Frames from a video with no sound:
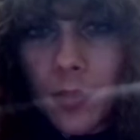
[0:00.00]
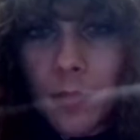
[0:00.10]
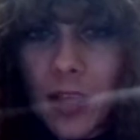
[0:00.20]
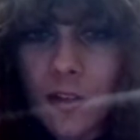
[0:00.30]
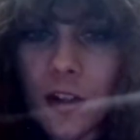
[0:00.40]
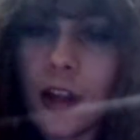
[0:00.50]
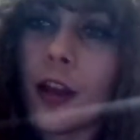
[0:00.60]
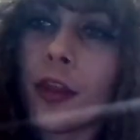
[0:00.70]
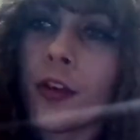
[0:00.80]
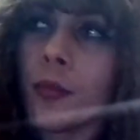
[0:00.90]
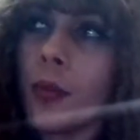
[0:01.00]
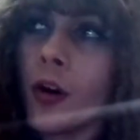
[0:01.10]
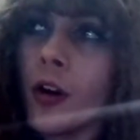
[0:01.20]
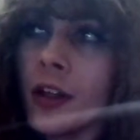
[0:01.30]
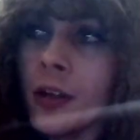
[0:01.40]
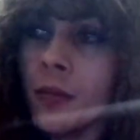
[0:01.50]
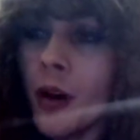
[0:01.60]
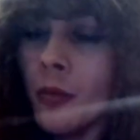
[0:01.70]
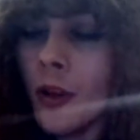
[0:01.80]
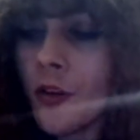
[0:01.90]
basically like a third party. He had
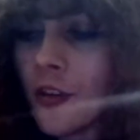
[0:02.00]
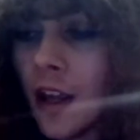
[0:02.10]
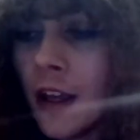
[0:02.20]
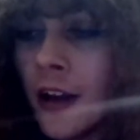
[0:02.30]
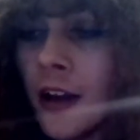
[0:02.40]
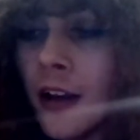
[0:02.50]
published a